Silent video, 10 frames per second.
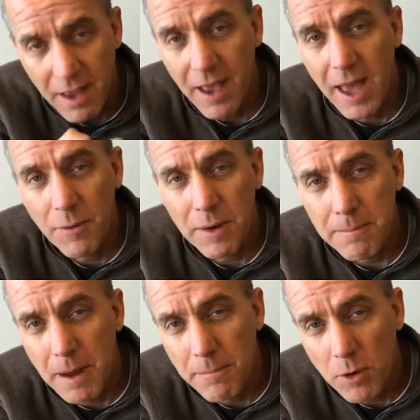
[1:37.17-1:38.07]
and
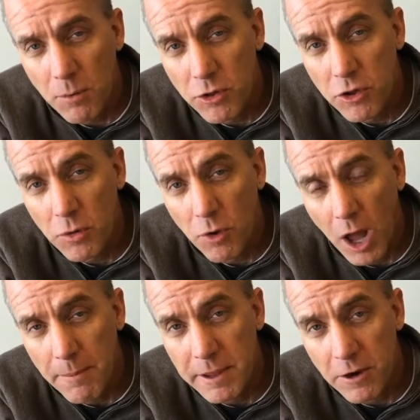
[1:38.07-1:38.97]
remember what you're
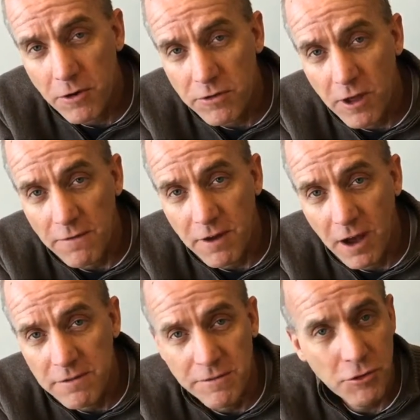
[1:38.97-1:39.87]
robbing yourself
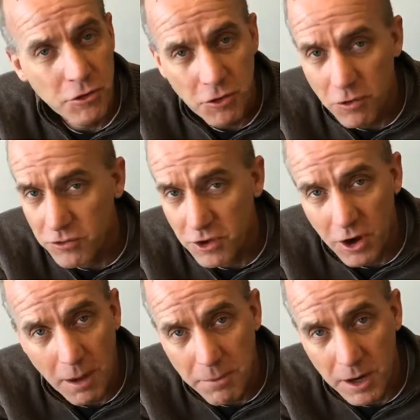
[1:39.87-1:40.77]
of if you choose to
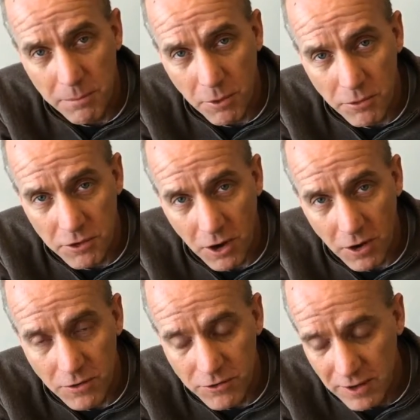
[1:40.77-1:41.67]
not put up those
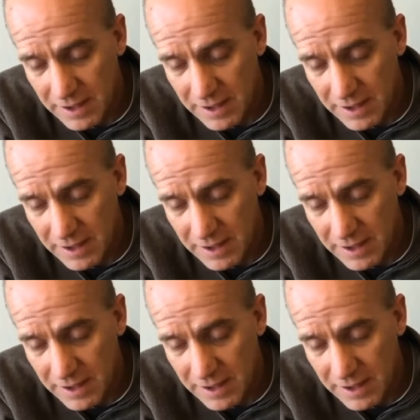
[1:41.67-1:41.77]
guards.